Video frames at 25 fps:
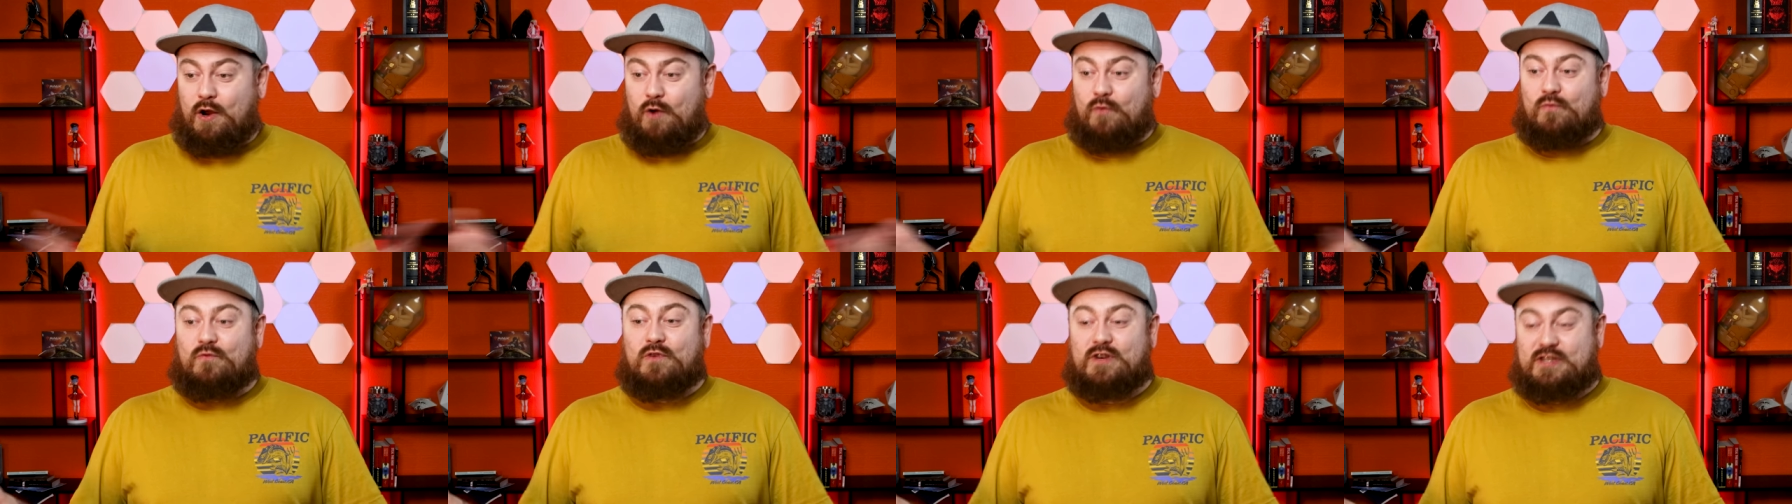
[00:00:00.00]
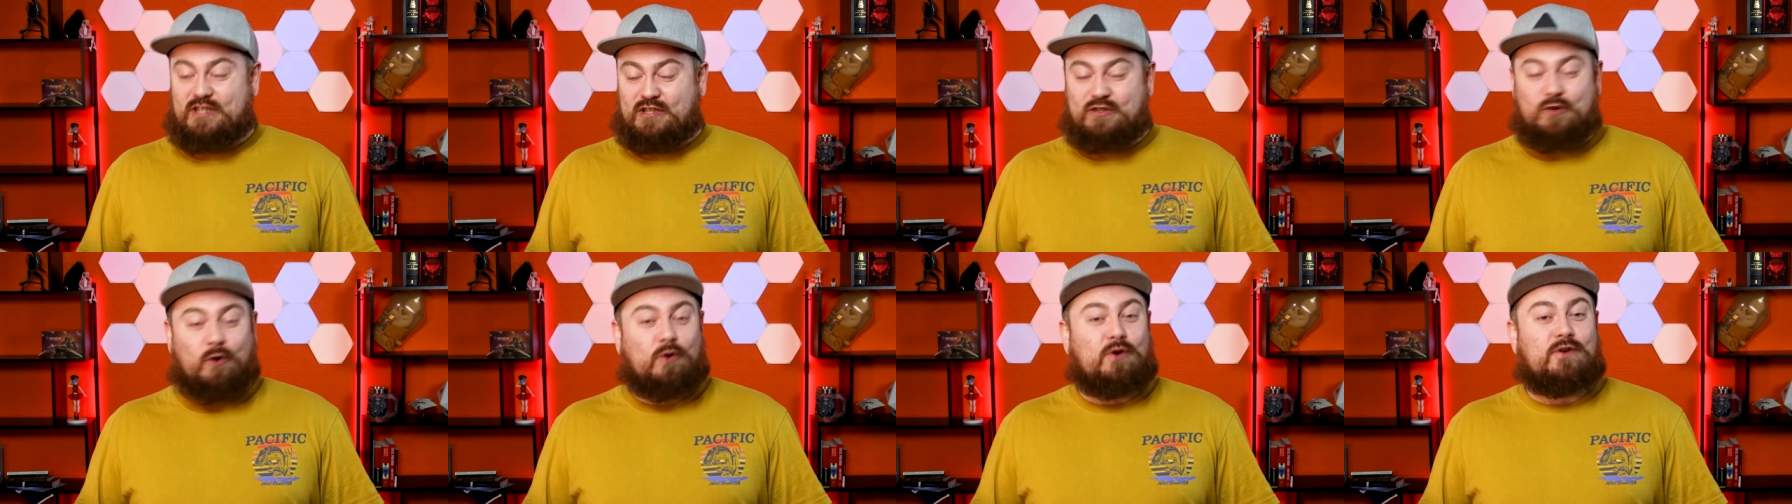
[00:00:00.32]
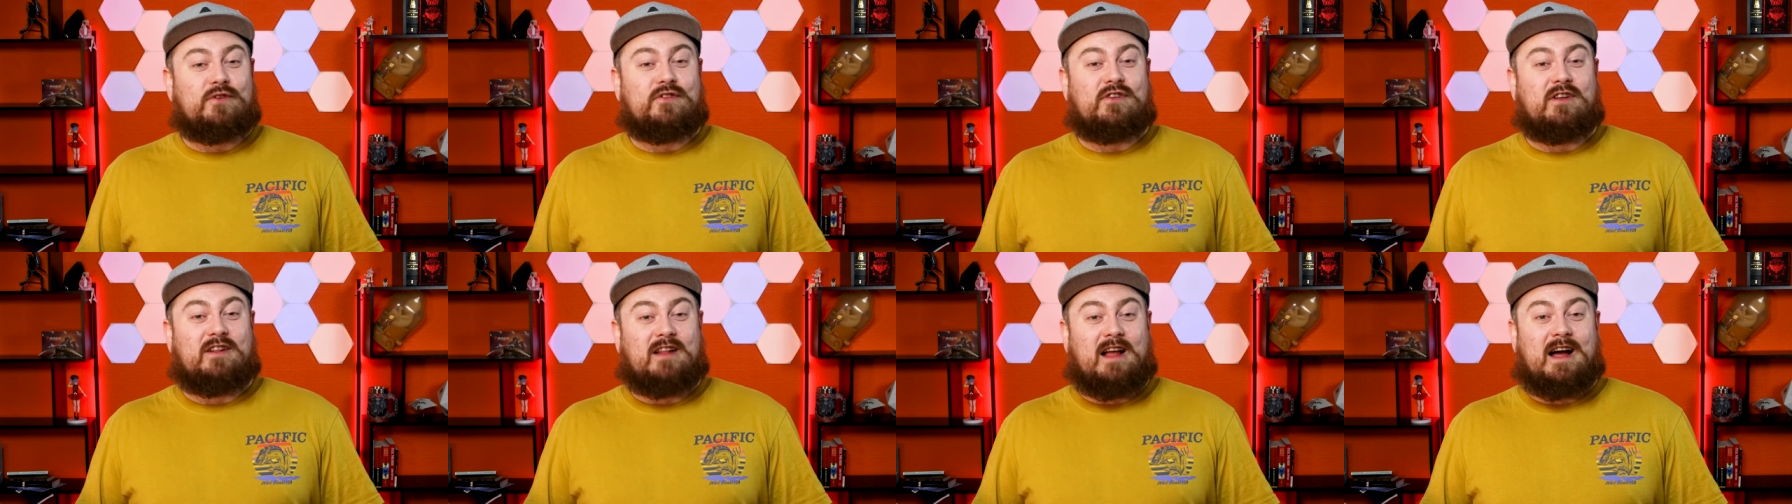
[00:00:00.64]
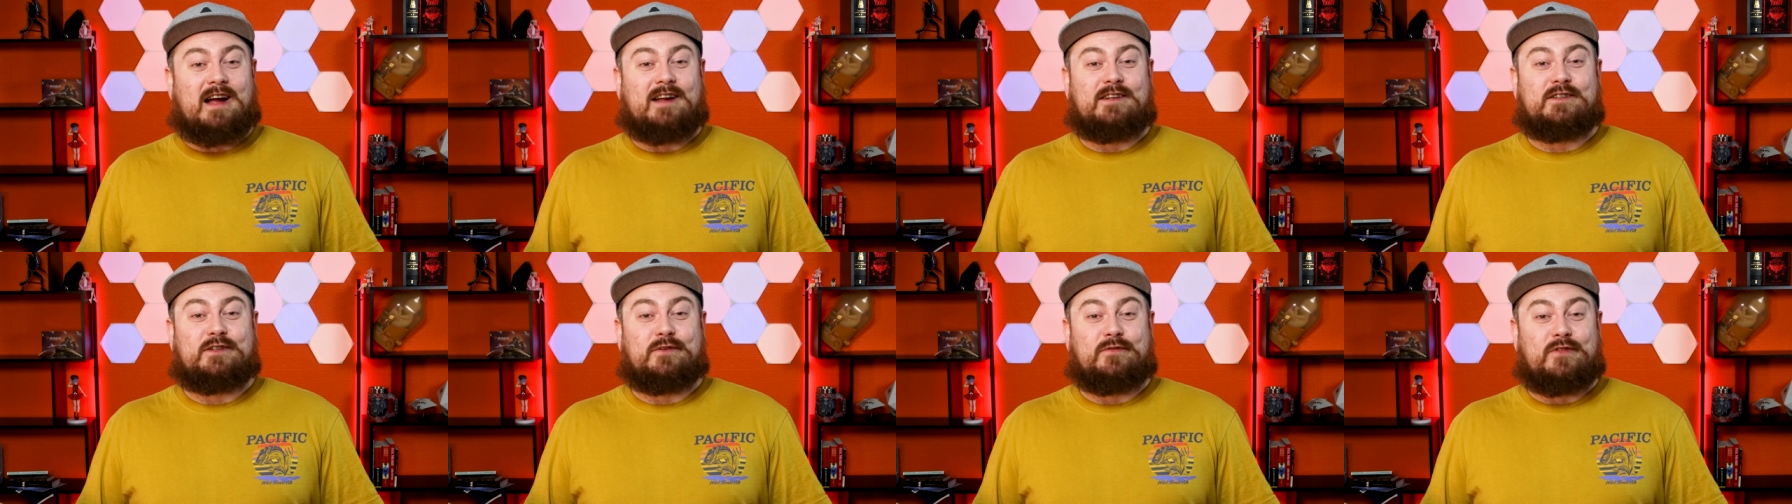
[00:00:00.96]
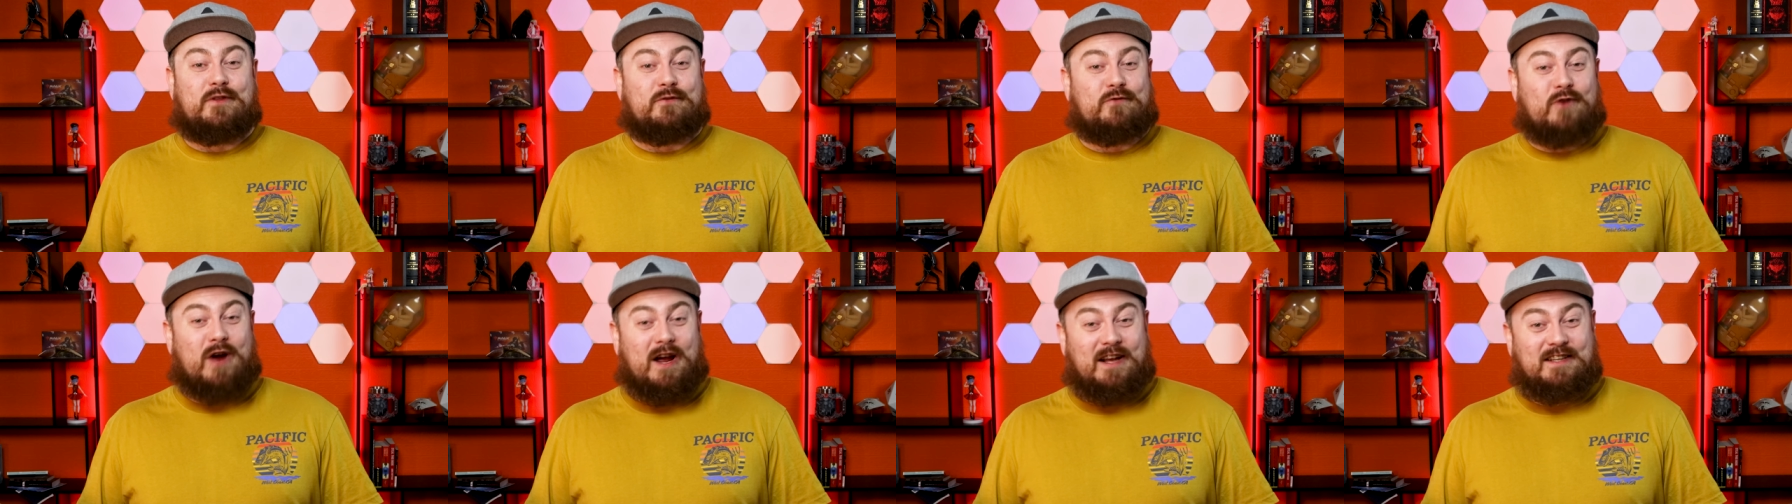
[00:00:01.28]
restore the land of
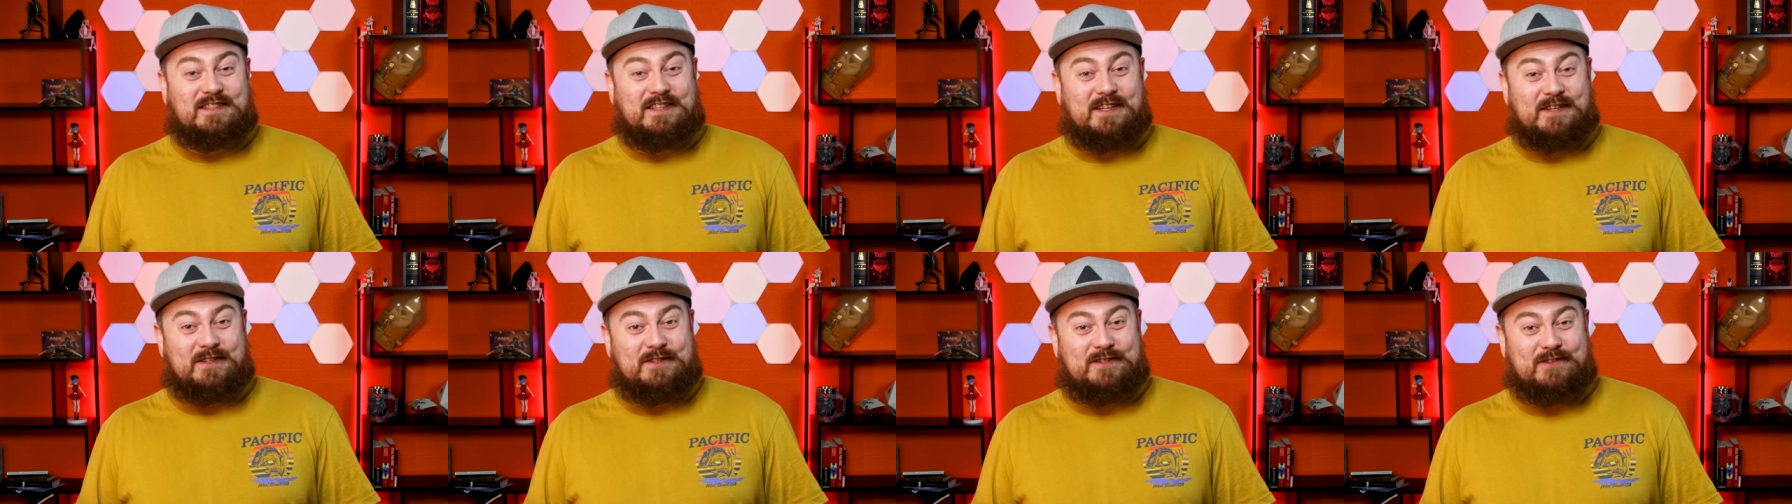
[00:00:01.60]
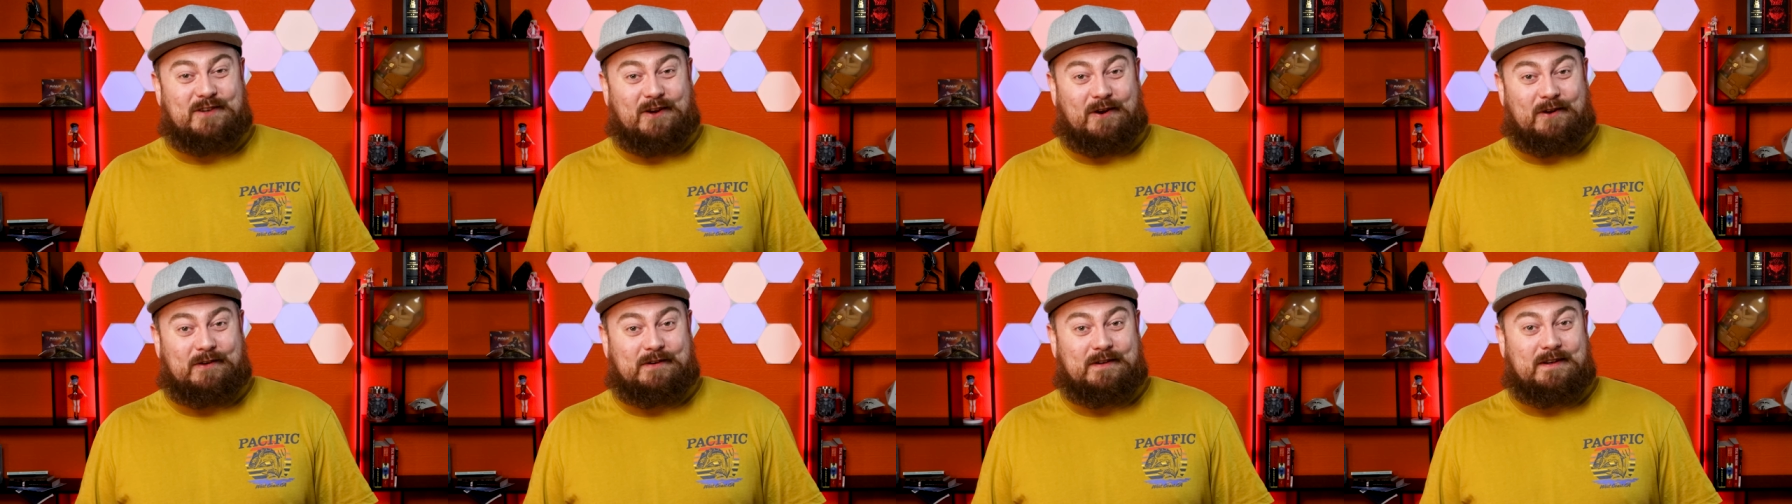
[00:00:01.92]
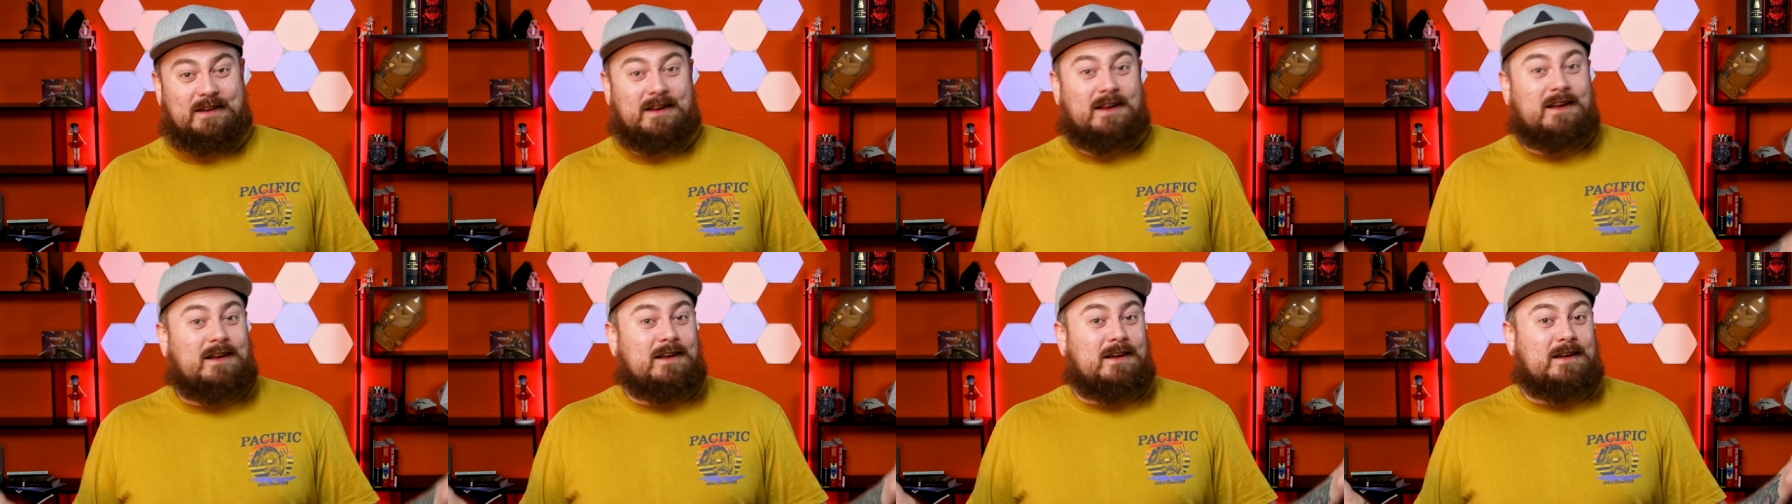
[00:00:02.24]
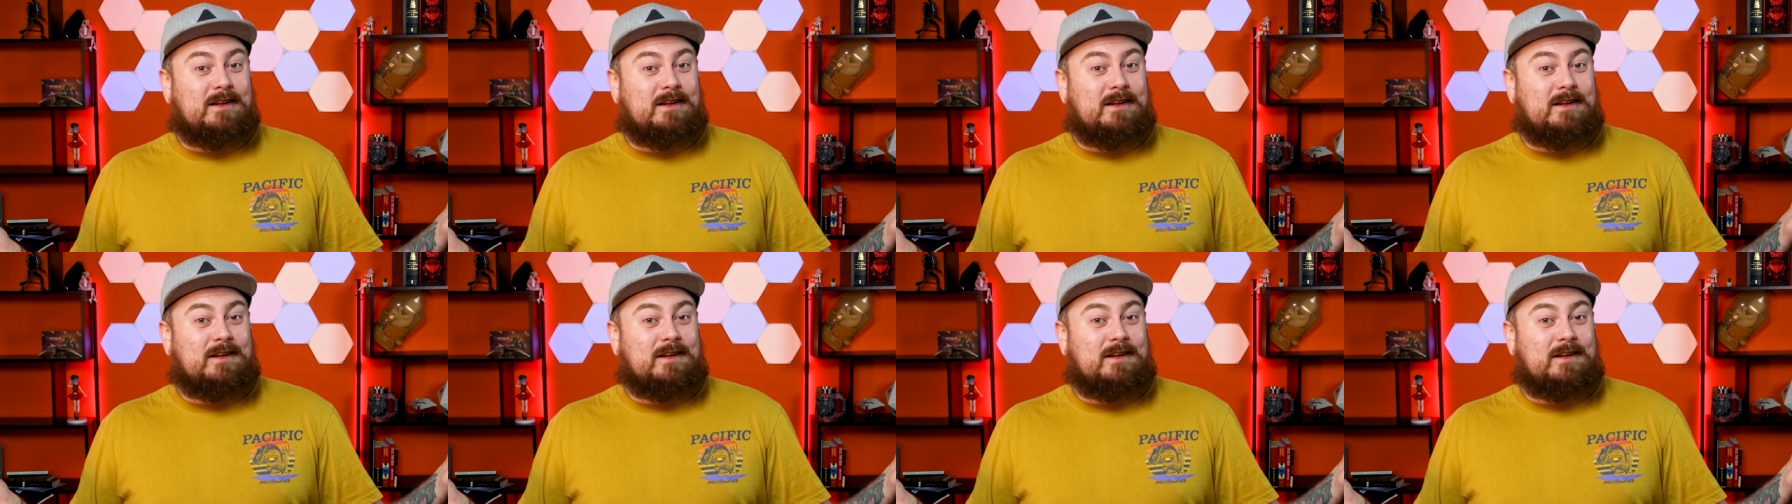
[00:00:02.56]
the rising sun